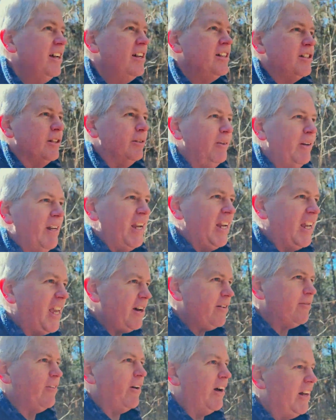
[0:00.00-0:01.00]
So when you
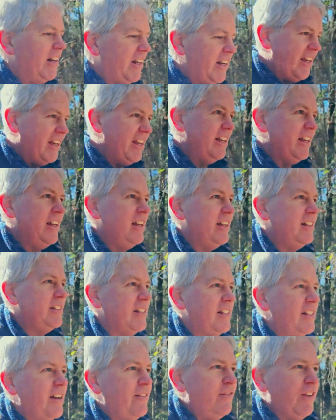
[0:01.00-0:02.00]
get one, it's
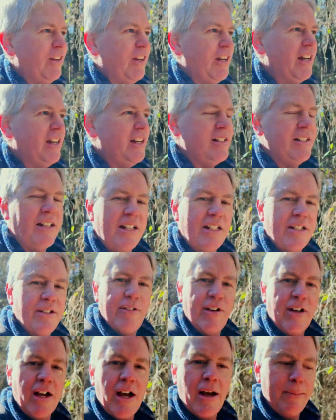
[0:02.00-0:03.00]
definitely a sense
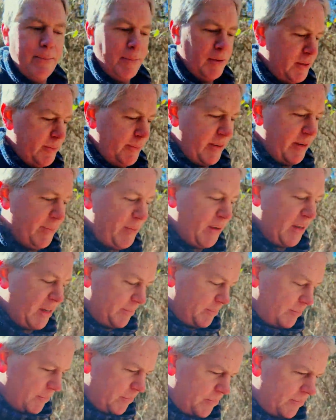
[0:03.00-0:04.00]
of accomplishment. But
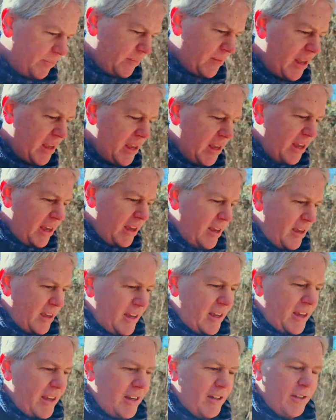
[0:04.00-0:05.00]

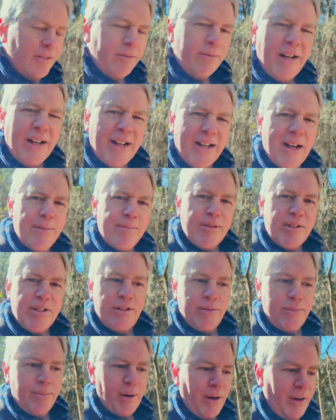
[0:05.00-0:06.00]
when it comes
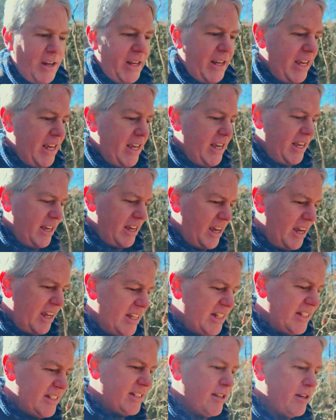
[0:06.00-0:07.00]
to birding, I
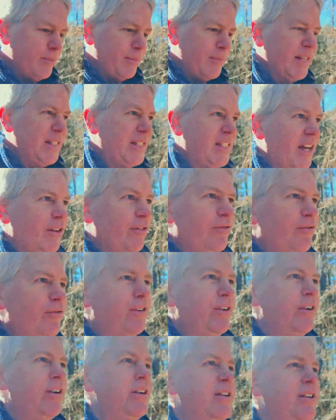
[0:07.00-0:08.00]
consider
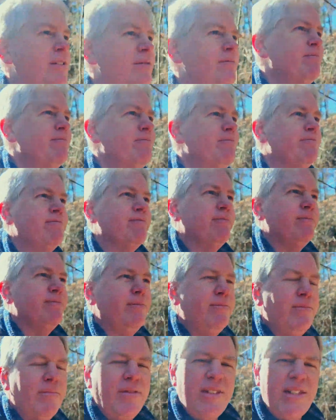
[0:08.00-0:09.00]
myself
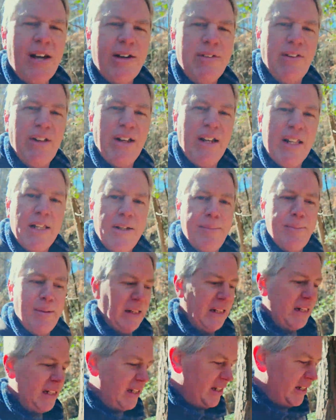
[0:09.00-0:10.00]
definitely in the
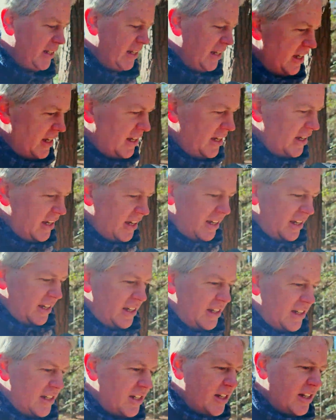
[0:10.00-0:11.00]
middle.
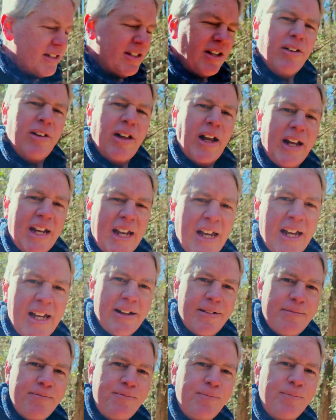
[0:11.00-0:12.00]
So like,
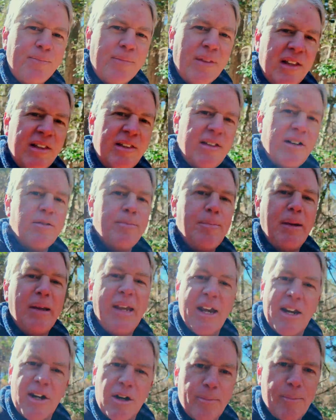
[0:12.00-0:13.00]
there's
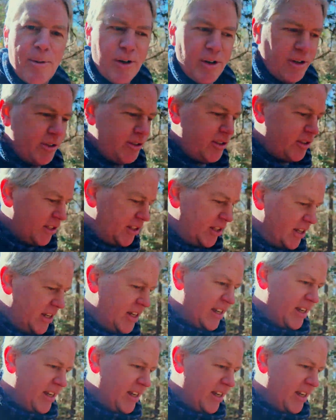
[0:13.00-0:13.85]
beginner birds